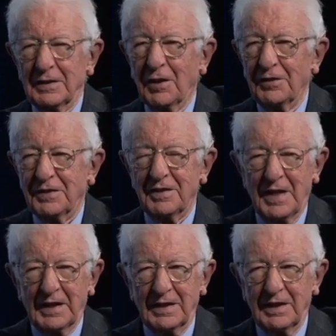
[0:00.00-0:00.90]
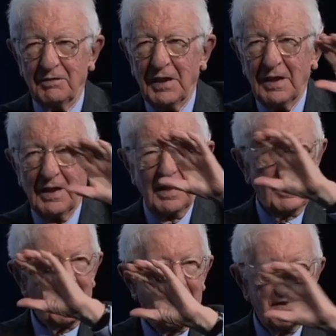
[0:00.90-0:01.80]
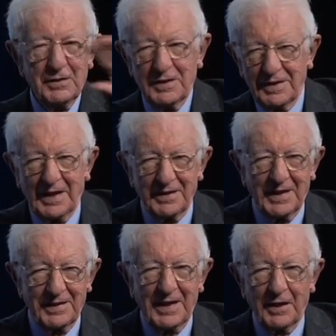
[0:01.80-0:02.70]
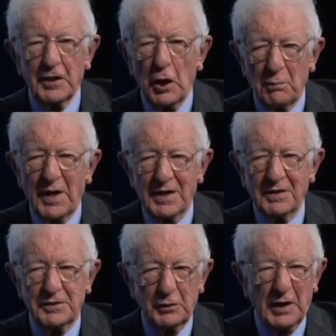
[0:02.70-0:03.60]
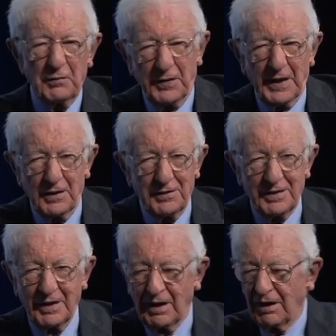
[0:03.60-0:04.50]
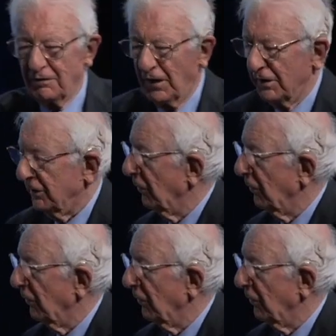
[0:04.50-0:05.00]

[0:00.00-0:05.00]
cost is negative, they are no-brainers. You go for those first of